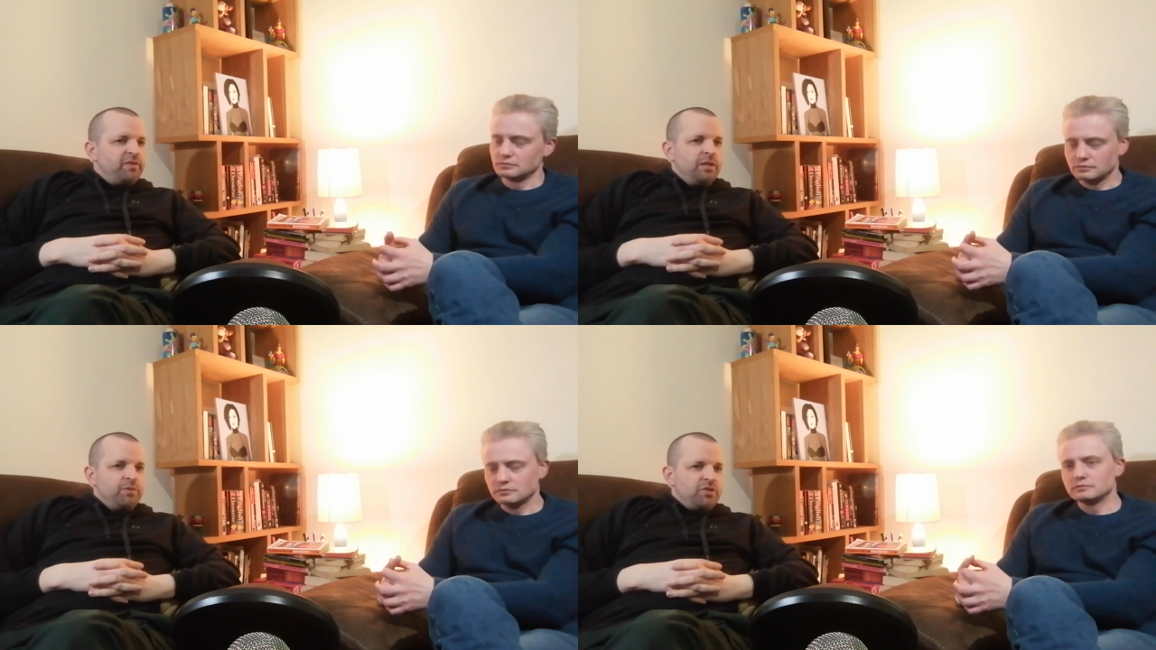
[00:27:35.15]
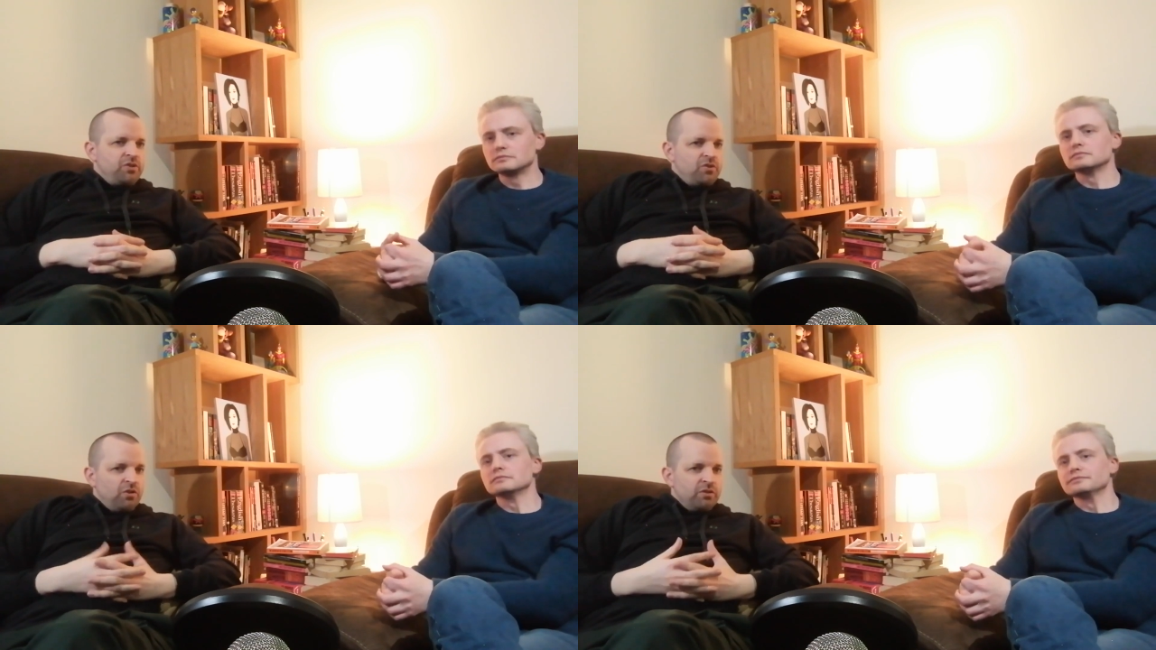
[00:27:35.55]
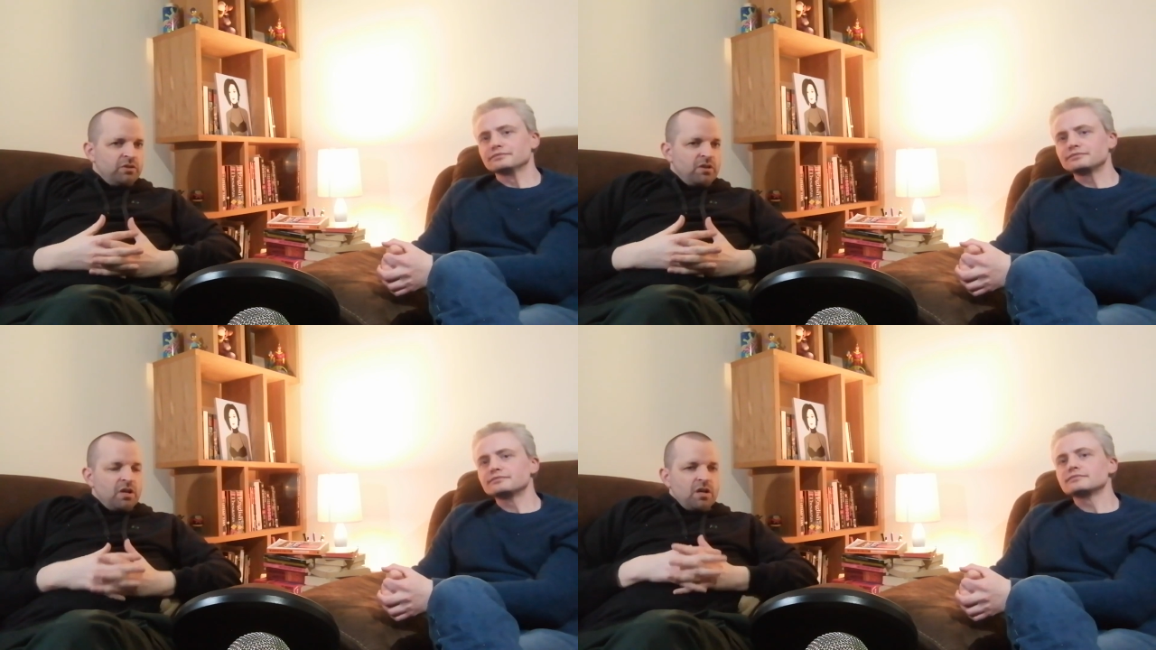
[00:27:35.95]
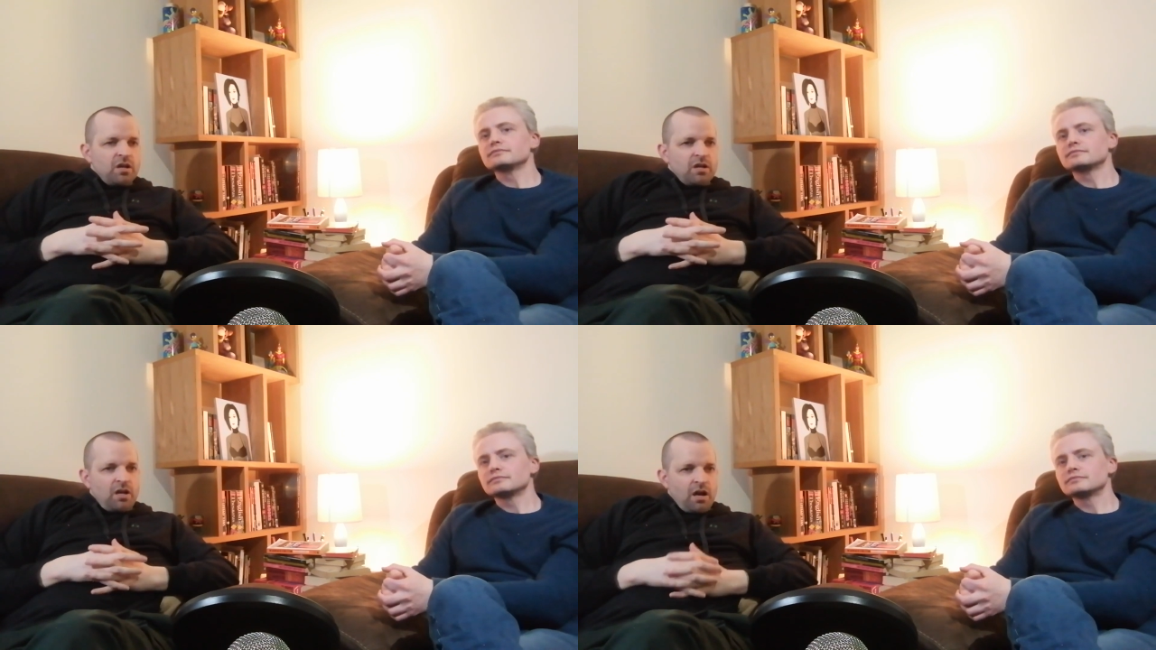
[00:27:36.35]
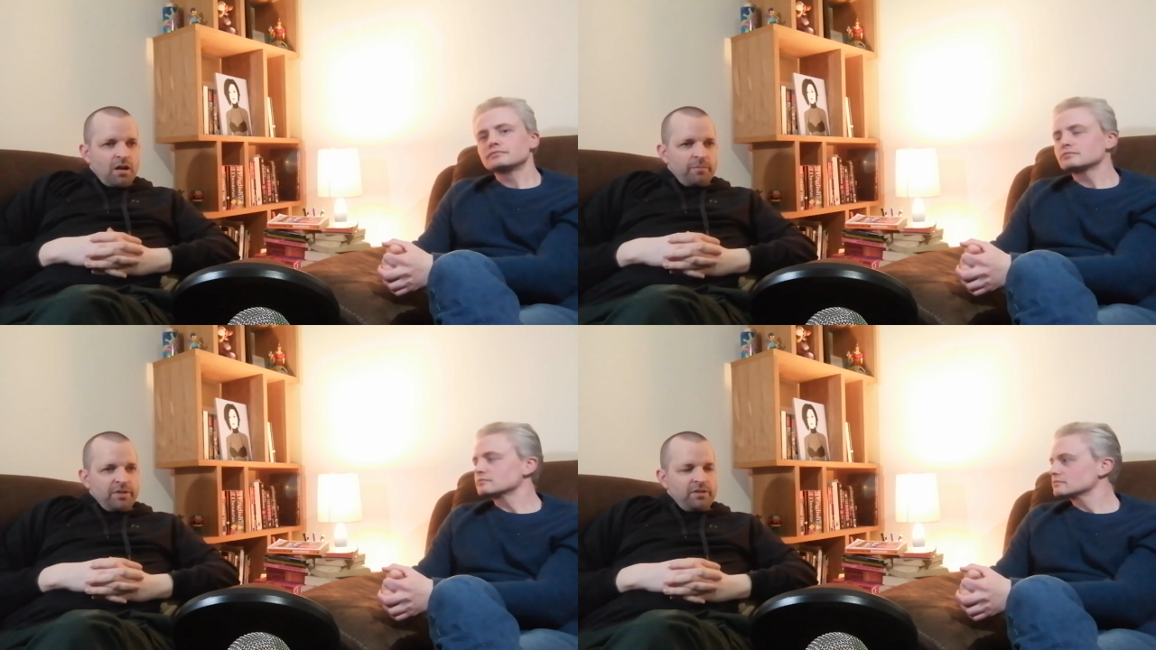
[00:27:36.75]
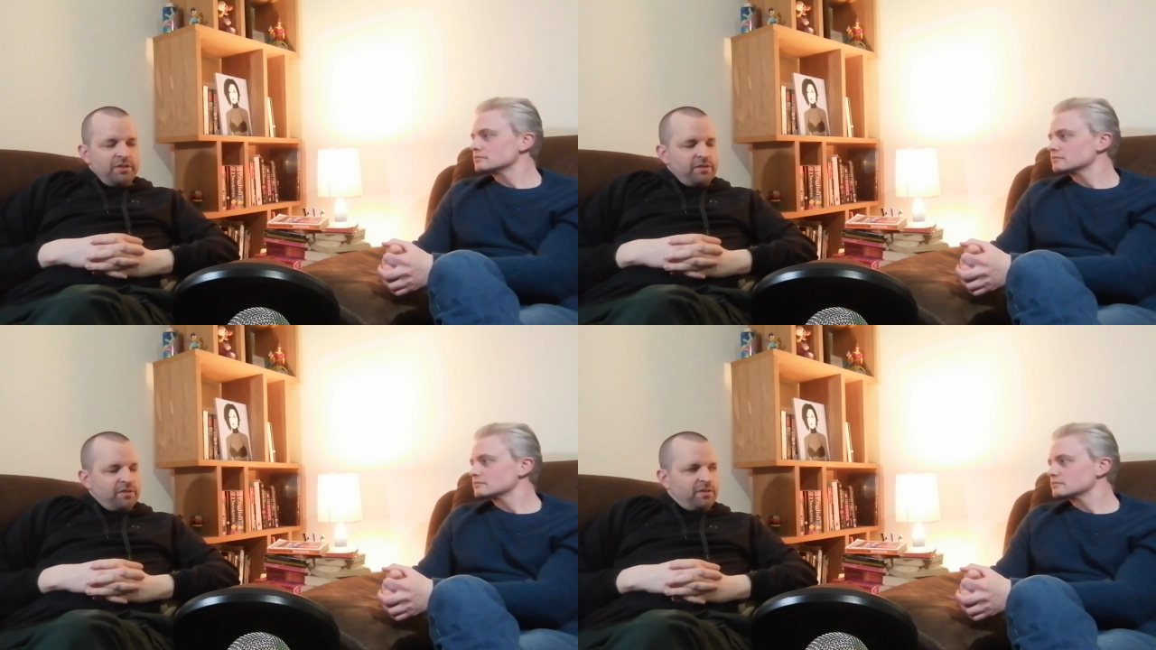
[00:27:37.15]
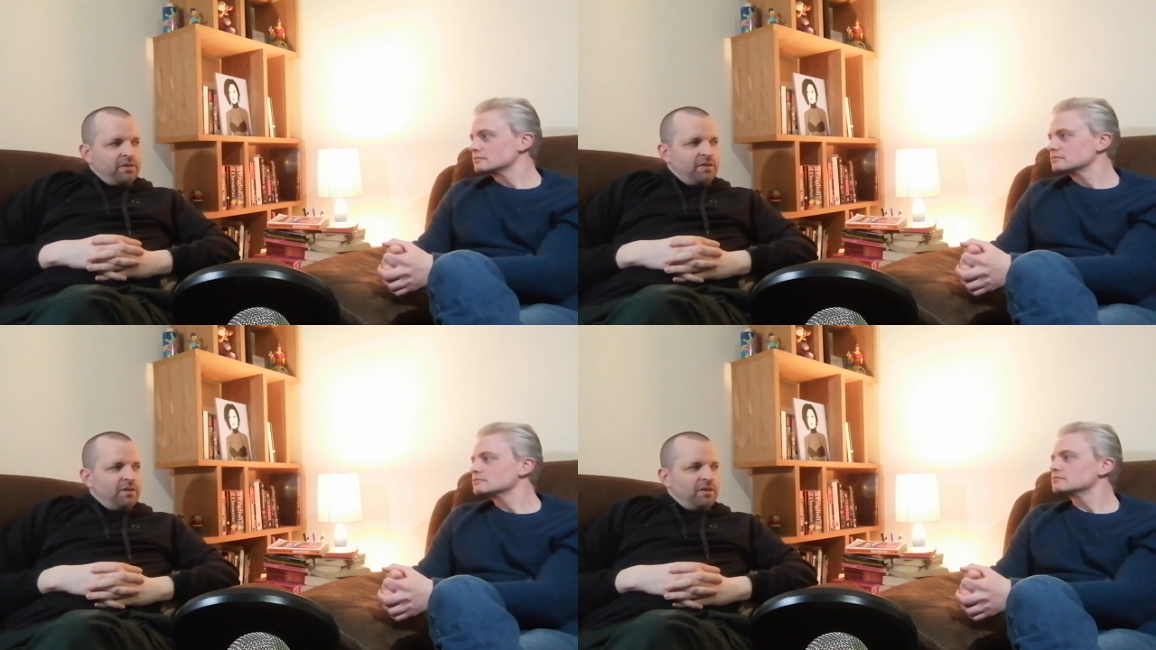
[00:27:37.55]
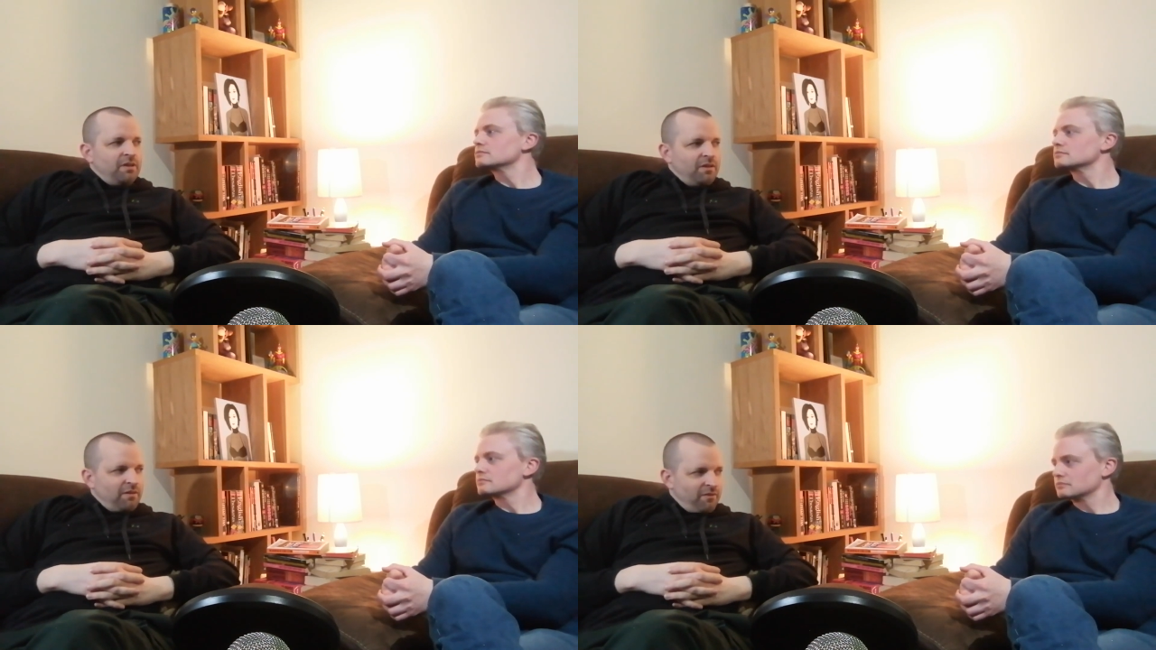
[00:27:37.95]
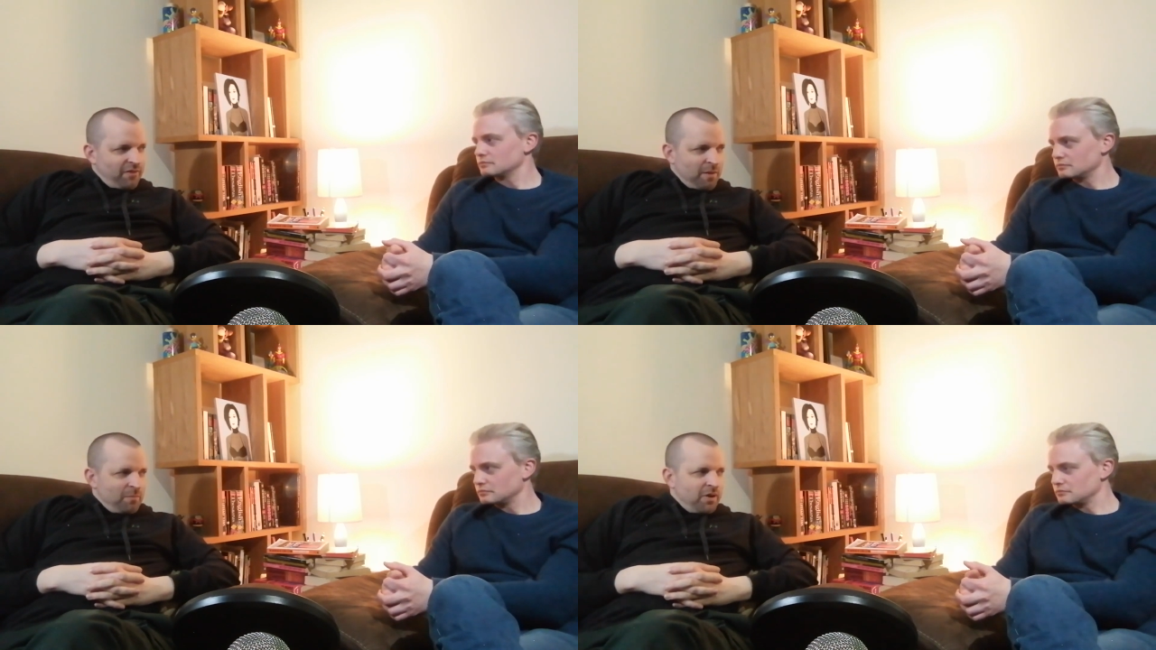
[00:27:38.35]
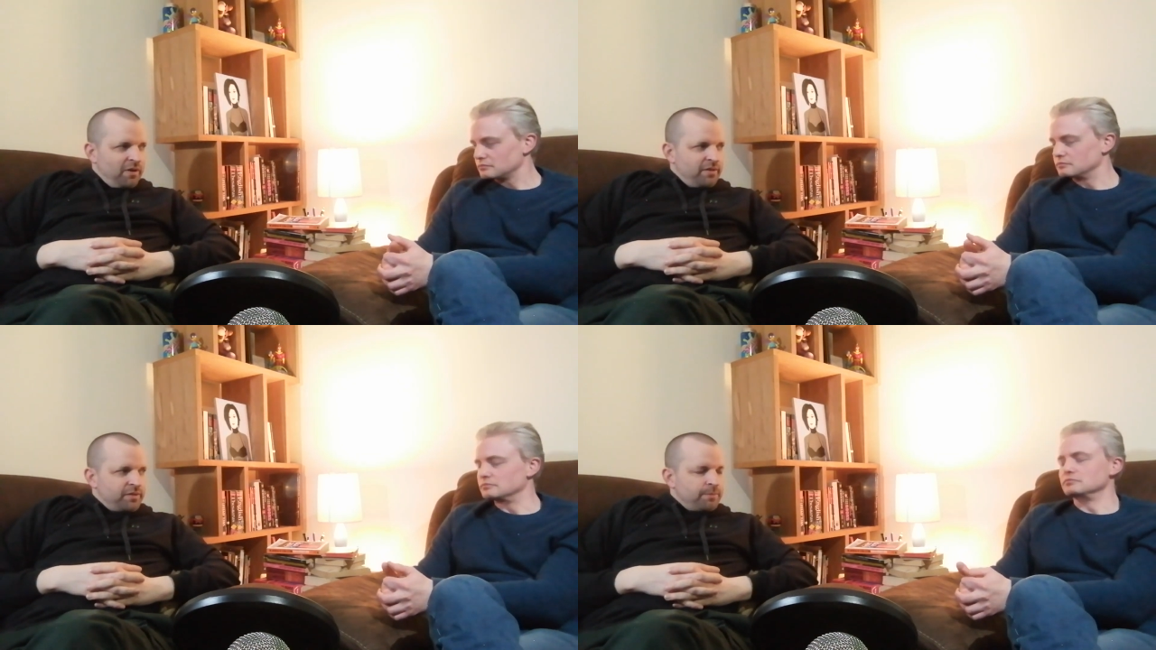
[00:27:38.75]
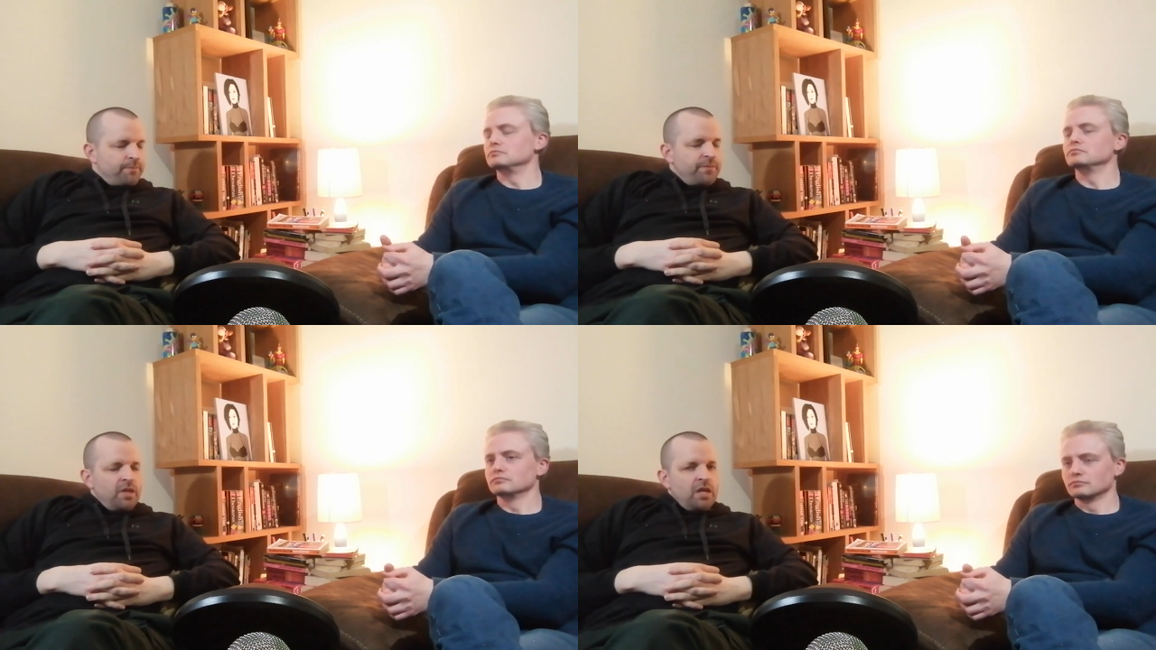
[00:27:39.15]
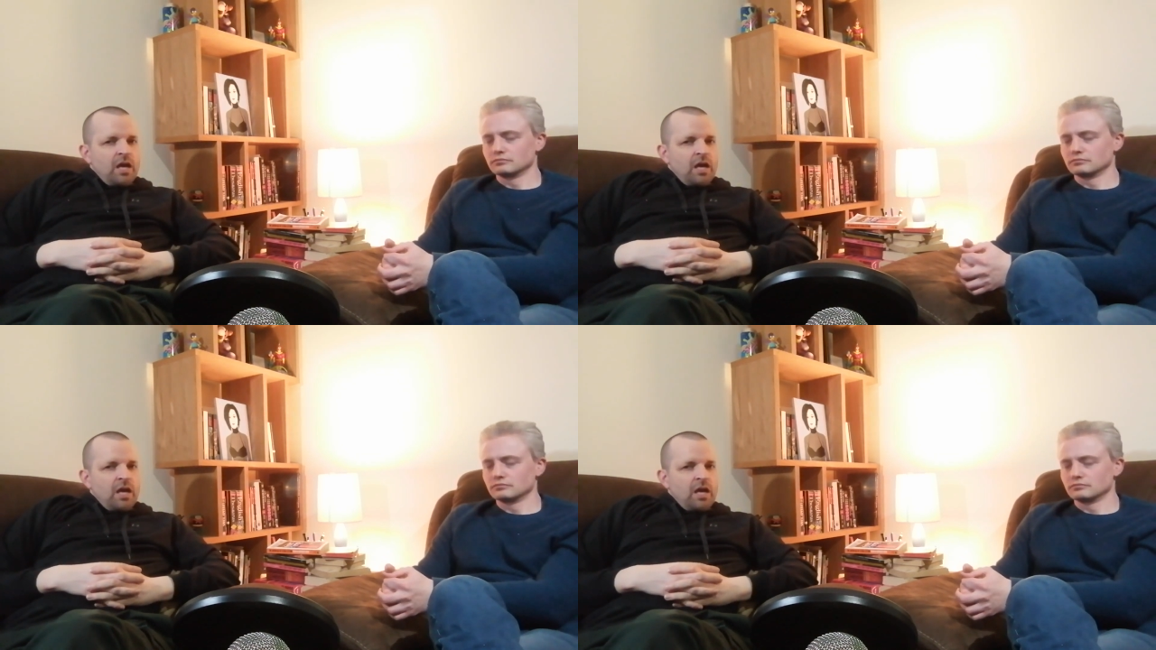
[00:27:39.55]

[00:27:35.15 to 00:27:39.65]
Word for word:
Speaker 1: briefly was John Carpenter's Vampires.